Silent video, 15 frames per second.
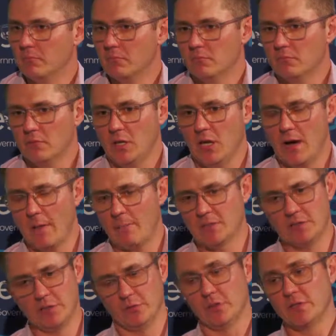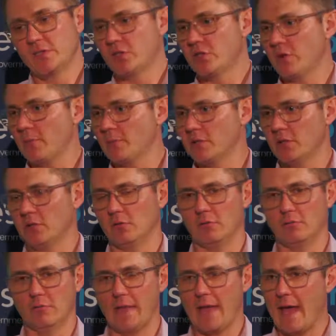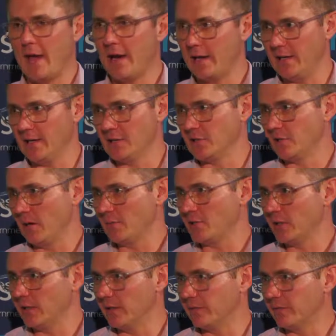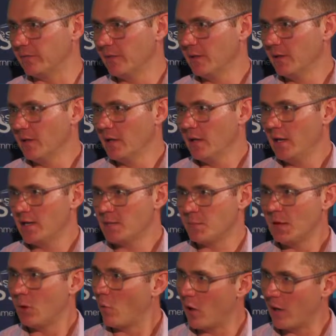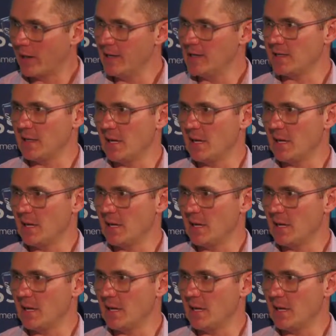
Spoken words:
you know, up until this disruption or without any disruption it's been quite easy.